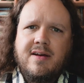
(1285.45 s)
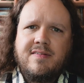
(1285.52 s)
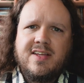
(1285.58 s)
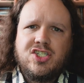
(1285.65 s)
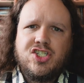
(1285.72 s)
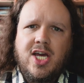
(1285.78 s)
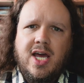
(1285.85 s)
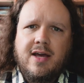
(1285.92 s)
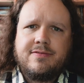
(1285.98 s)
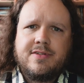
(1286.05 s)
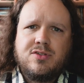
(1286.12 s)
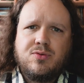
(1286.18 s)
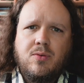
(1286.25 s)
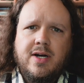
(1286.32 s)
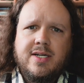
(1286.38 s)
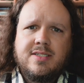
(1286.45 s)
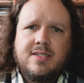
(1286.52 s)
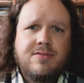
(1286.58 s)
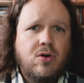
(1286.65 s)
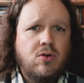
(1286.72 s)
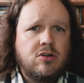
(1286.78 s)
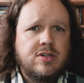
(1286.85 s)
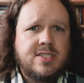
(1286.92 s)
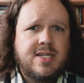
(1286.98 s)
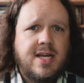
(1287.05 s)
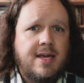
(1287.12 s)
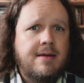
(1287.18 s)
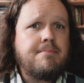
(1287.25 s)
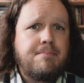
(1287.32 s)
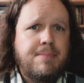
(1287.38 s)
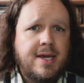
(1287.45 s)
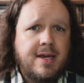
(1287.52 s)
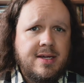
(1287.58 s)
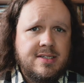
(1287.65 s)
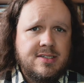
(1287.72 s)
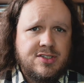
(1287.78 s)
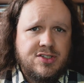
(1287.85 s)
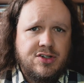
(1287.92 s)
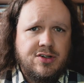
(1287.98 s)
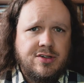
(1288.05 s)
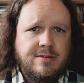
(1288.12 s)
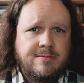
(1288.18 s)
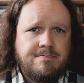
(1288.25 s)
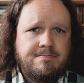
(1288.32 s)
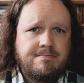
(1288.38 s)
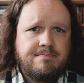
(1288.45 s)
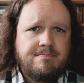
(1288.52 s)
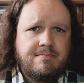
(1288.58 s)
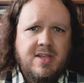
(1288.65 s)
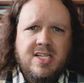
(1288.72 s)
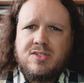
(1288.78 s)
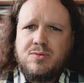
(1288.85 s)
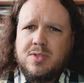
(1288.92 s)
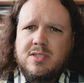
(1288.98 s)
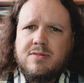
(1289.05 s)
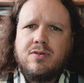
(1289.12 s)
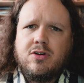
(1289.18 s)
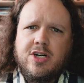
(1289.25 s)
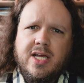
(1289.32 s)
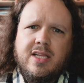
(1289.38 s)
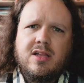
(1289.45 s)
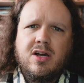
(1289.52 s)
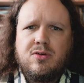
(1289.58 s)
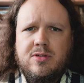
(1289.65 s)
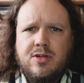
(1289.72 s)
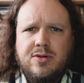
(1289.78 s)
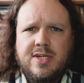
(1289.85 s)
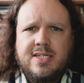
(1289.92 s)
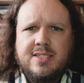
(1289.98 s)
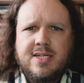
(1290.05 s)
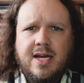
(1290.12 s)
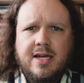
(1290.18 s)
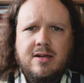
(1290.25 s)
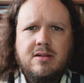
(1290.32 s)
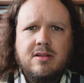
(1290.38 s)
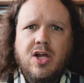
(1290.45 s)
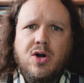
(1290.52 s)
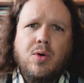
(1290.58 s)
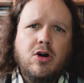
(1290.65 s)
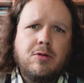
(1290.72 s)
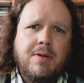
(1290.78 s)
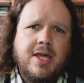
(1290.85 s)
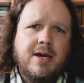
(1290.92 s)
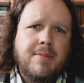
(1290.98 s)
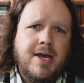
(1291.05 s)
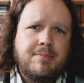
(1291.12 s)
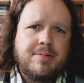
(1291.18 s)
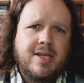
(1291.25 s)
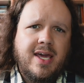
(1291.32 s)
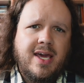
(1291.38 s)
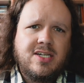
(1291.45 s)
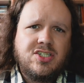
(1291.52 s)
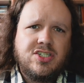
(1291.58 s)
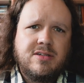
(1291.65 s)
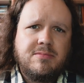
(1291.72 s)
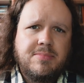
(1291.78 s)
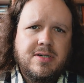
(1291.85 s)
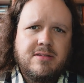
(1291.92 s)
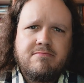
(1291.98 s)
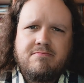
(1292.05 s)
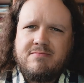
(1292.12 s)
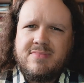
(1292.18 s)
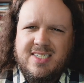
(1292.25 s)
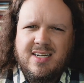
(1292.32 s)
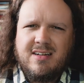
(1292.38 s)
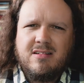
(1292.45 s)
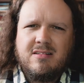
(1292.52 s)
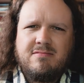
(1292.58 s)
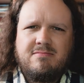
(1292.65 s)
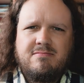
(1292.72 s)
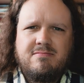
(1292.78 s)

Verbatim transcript: of the shafts was, of course, a big concern. This was for a low duty cycle, low RPM application, but still.